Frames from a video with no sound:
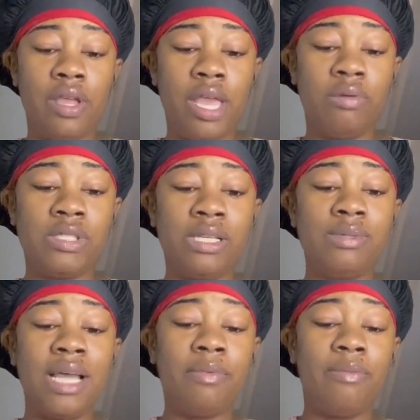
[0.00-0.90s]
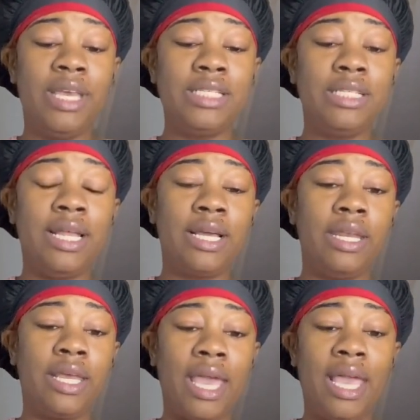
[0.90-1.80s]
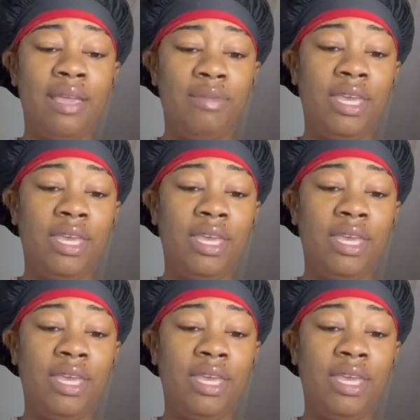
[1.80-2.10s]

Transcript: It was some type of message that could have came